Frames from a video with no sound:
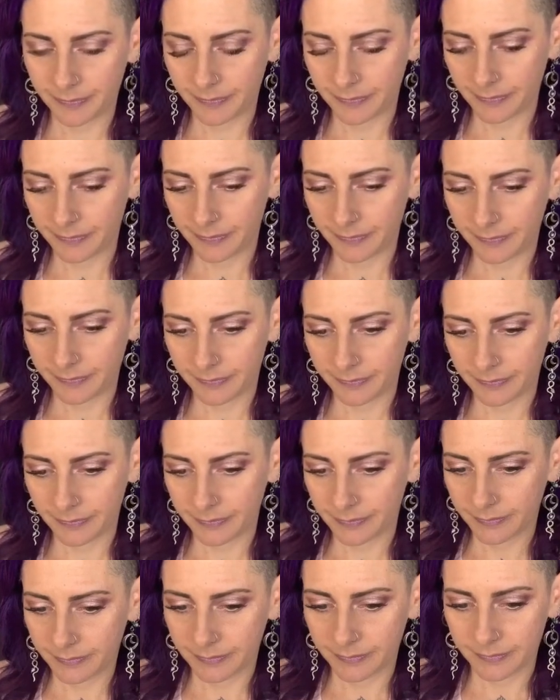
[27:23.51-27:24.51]

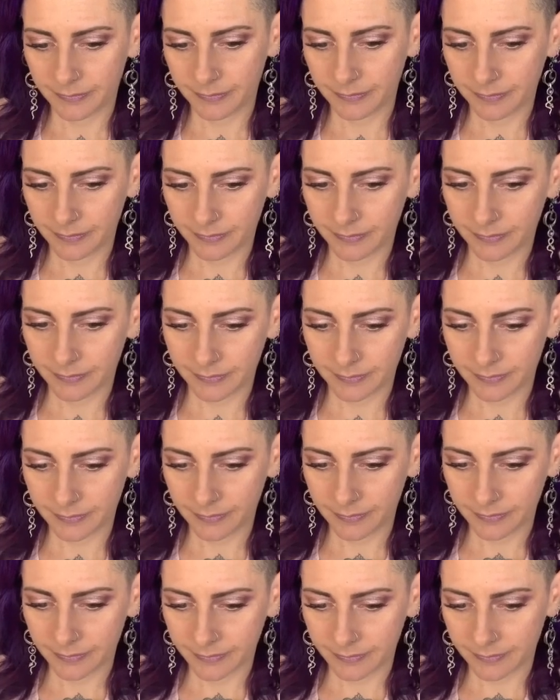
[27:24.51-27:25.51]

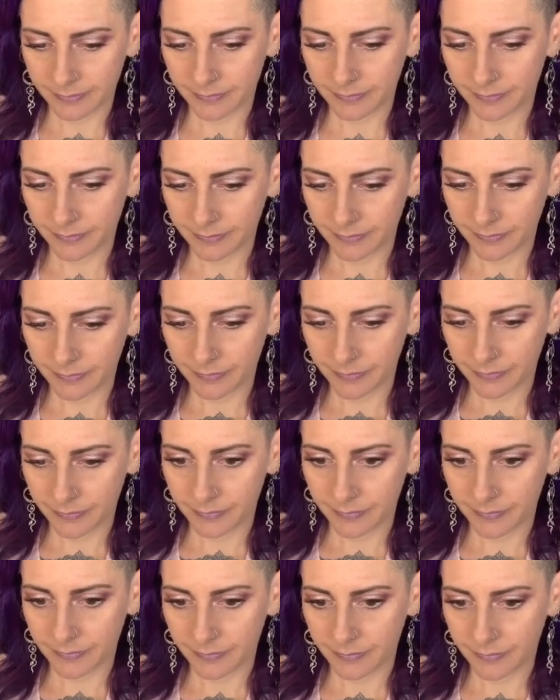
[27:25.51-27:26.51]

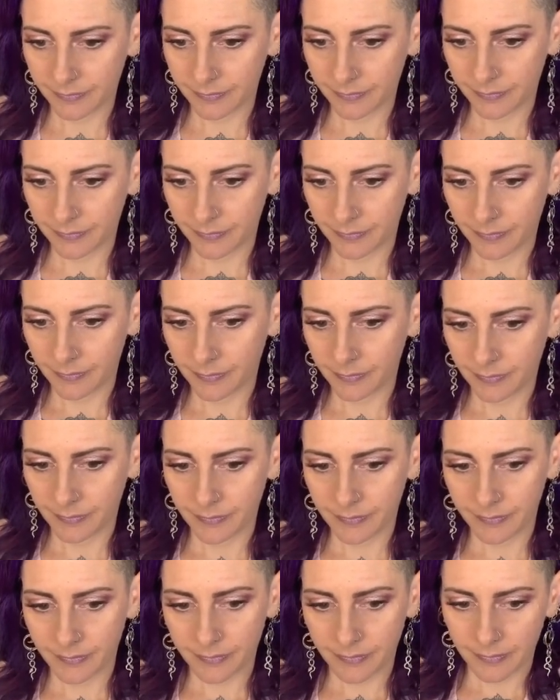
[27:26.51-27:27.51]

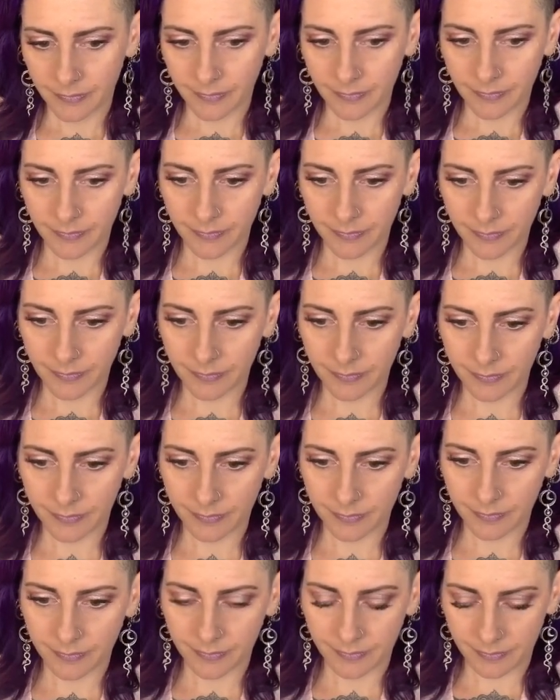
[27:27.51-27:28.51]

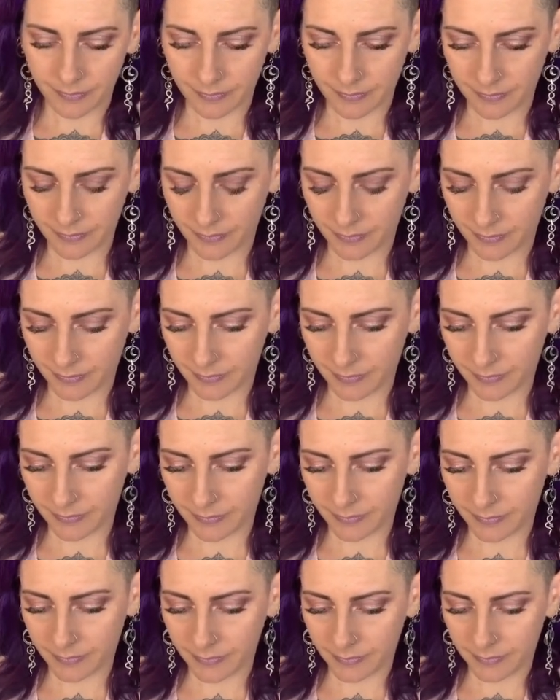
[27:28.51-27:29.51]

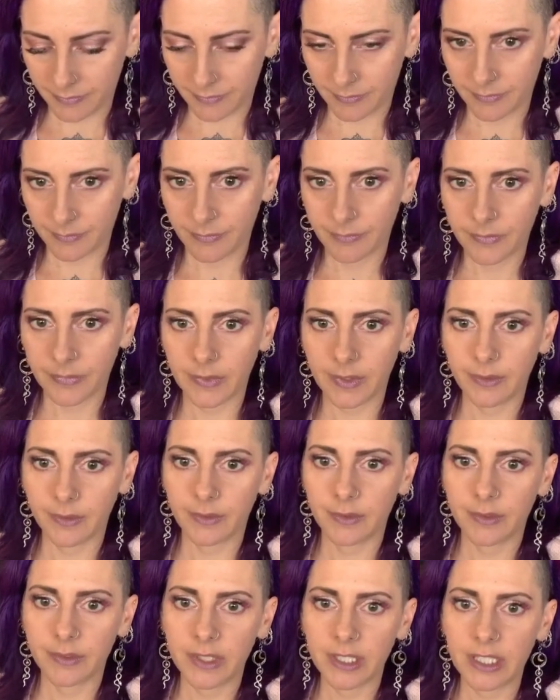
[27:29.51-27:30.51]

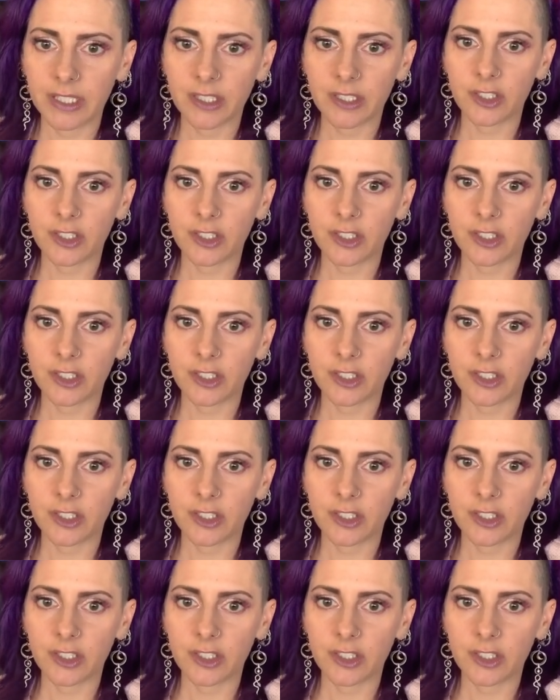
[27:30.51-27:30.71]
[no speech]